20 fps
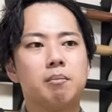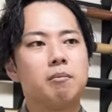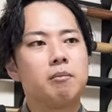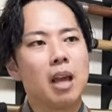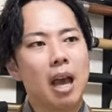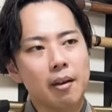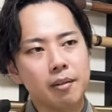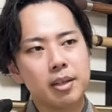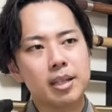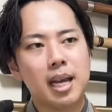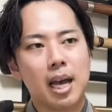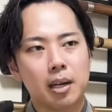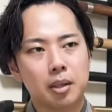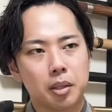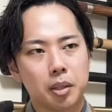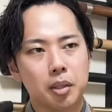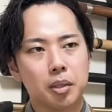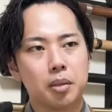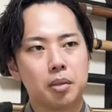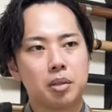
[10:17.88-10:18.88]
having
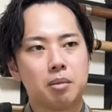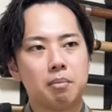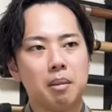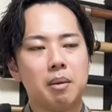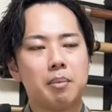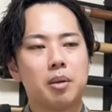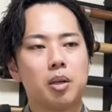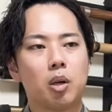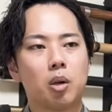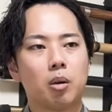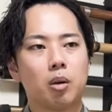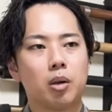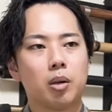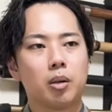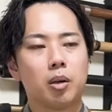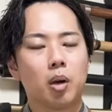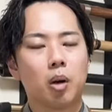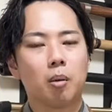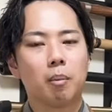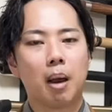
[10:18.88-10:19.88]
tattoos, maybe
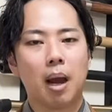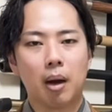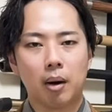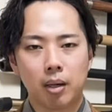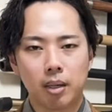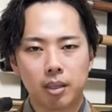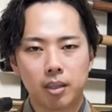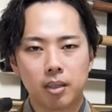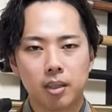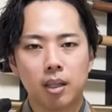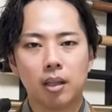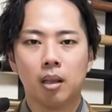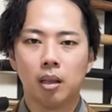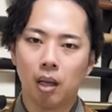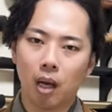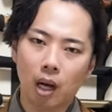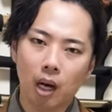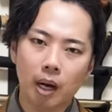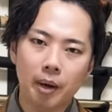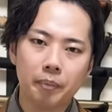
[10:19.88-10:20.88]
your
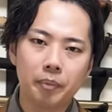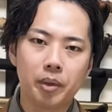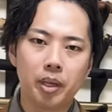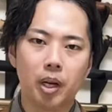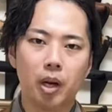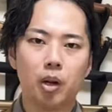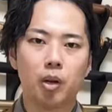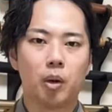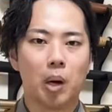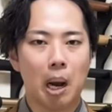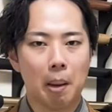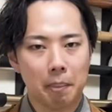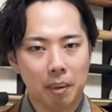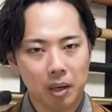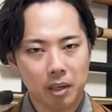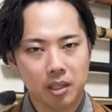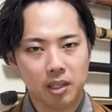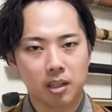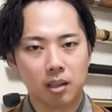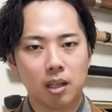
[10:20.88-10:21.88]
parents-in-law, you know, your
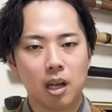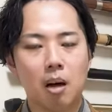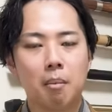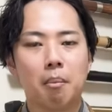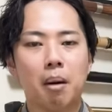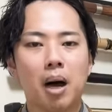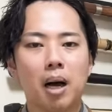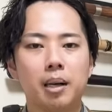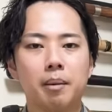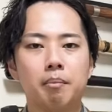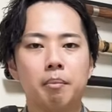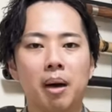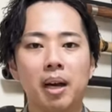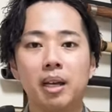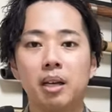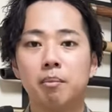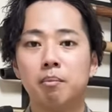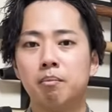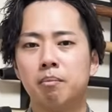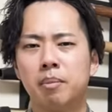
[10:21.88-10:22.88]
grandparents-in-law
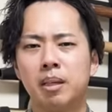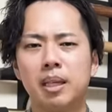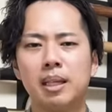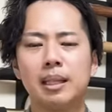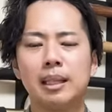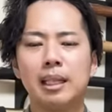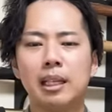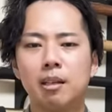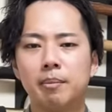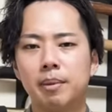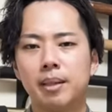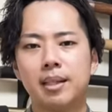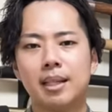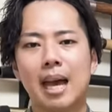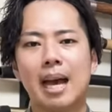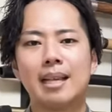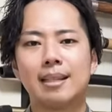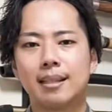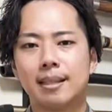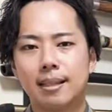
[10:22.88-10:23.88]
might be a little bit
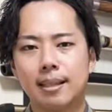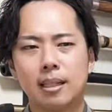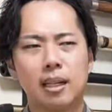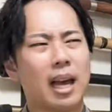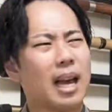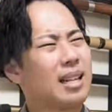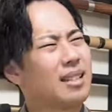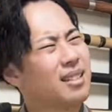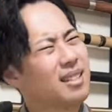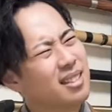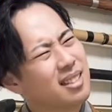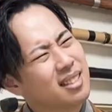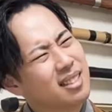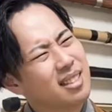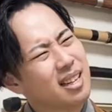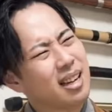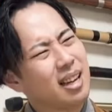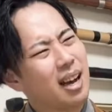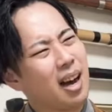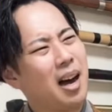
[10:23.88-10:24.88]
hesitant.
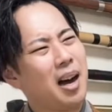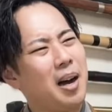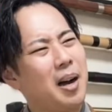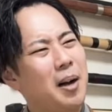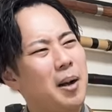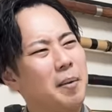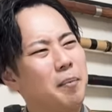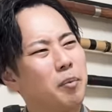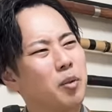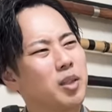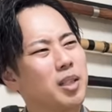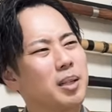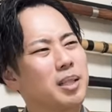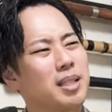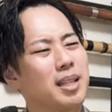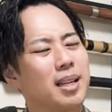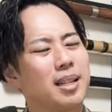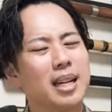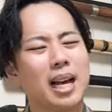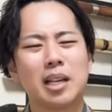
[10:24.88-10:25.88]
Should I
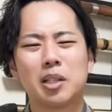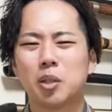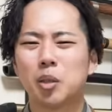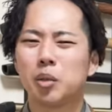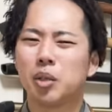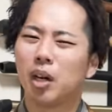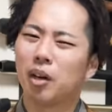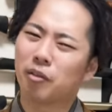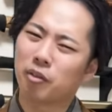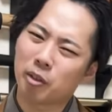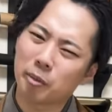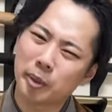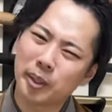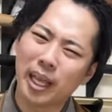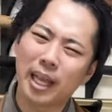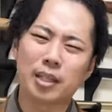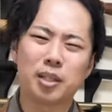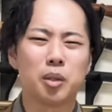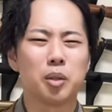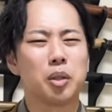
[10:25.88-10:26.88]
say, not so comfortable,
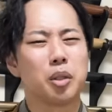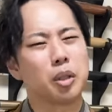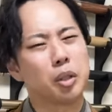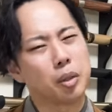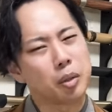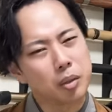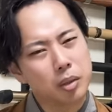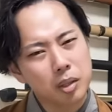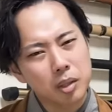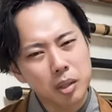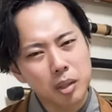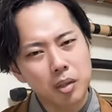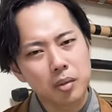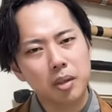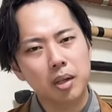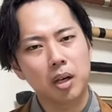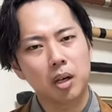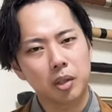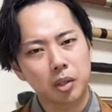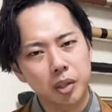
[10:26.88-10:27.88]
not so used to
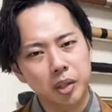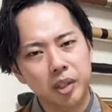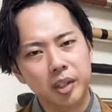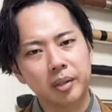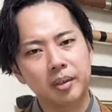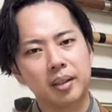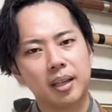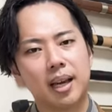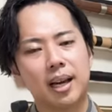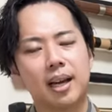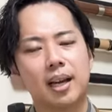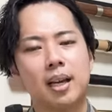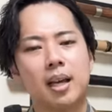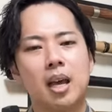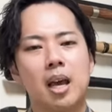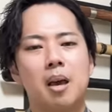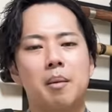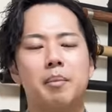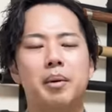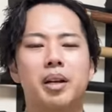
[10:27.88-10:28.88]
the culture, yeah.
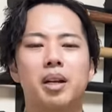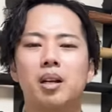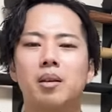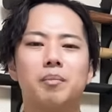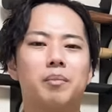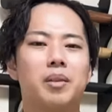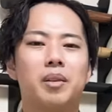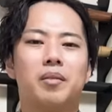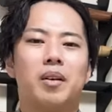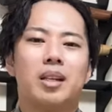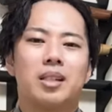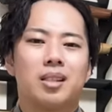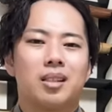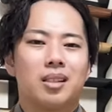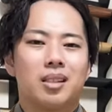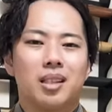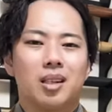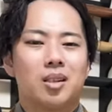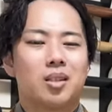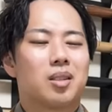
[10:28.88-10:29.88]
But
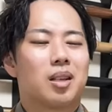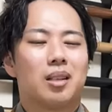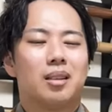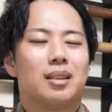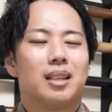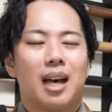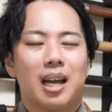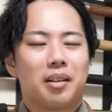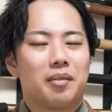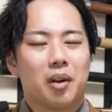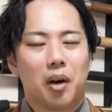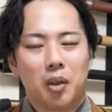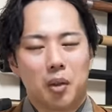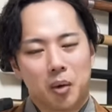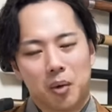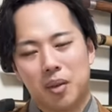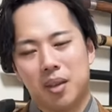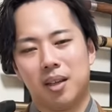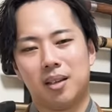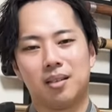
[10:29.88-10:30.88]
eventually there's a lot of
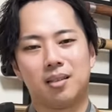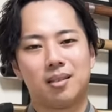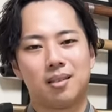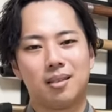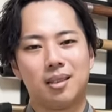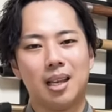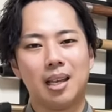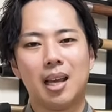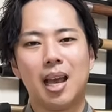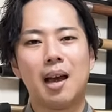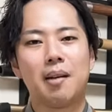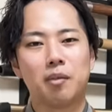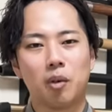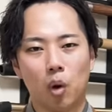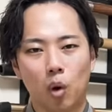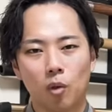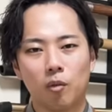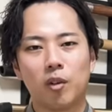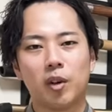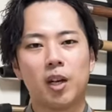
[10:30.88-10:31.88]
other things that you have to
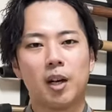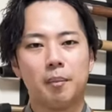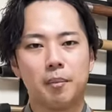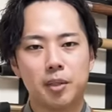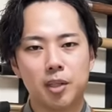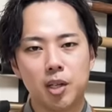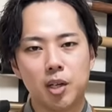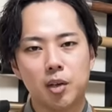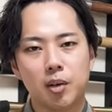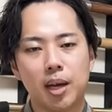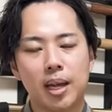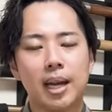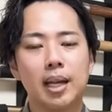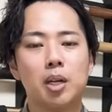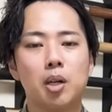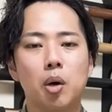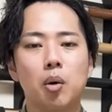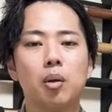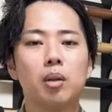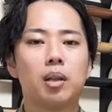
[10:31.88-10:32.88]
overcome too. And I
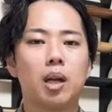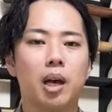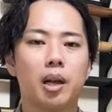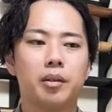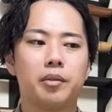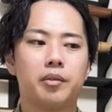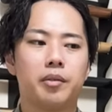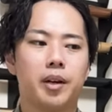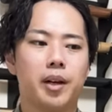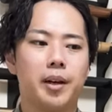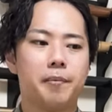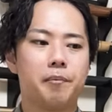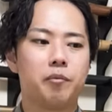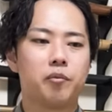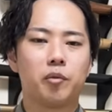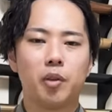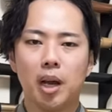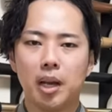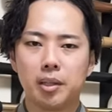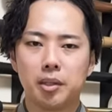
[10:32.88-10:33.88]
know a lot of
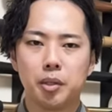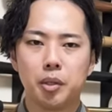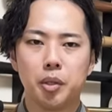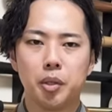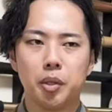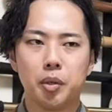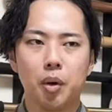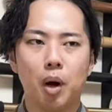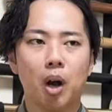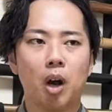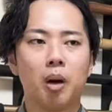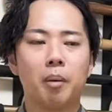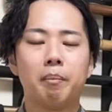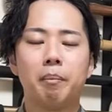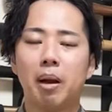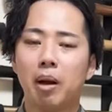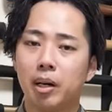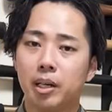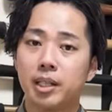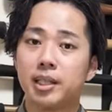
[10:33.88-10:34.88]
friends who are
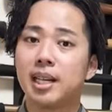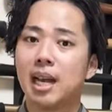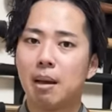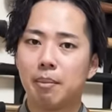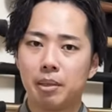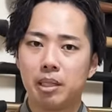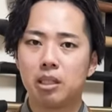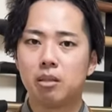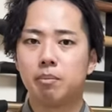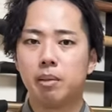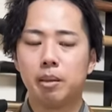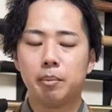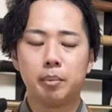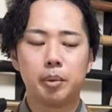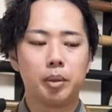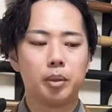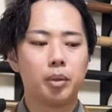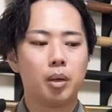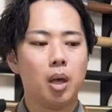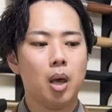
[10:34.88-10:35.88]
married to Japanese
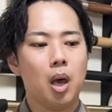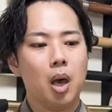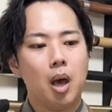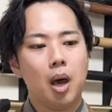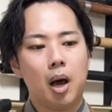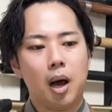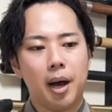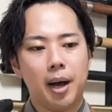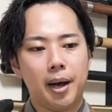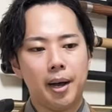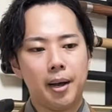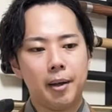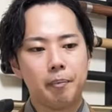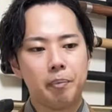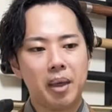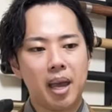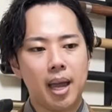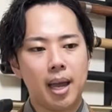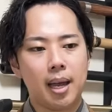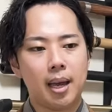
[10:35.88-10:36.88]
people
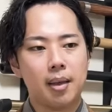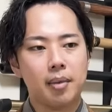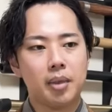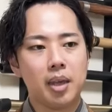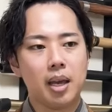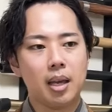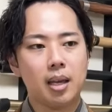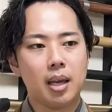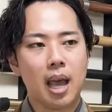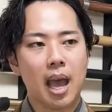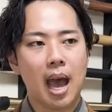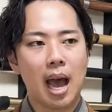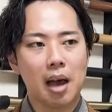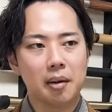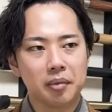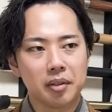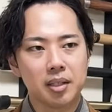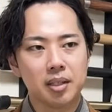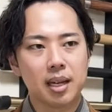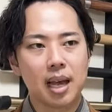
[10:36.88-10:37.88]
and they
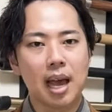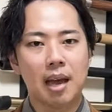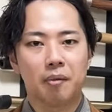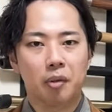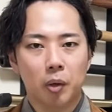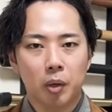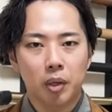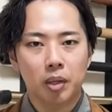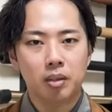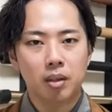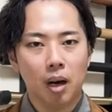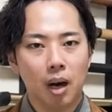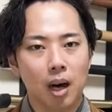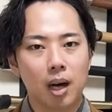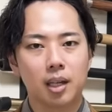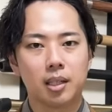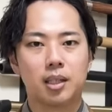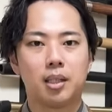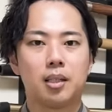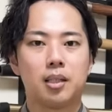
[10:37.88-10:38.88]
haven't ever
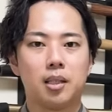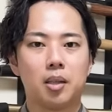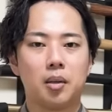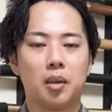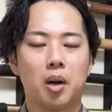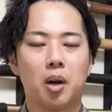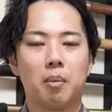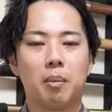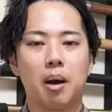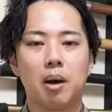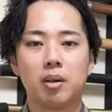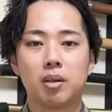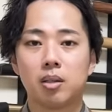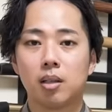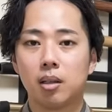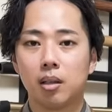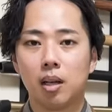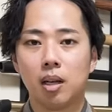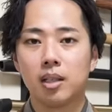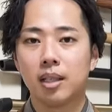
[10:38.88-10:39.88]
talked to their
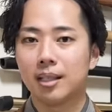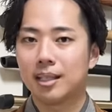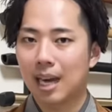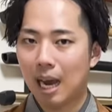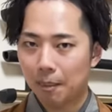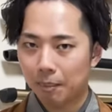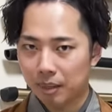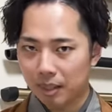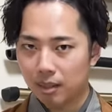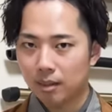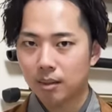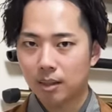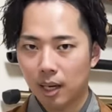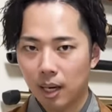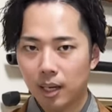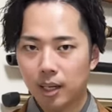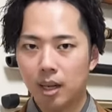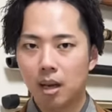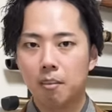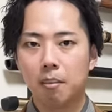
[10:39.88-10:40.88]
parents-in-law, the Japanese
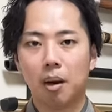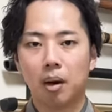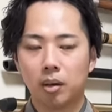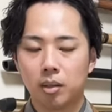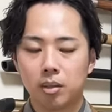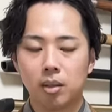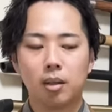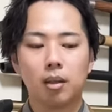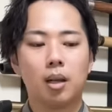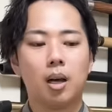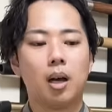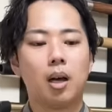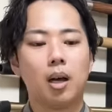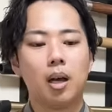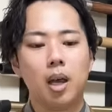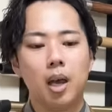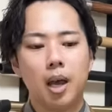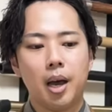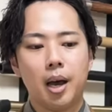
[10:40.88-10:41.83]
side, parents-in-law,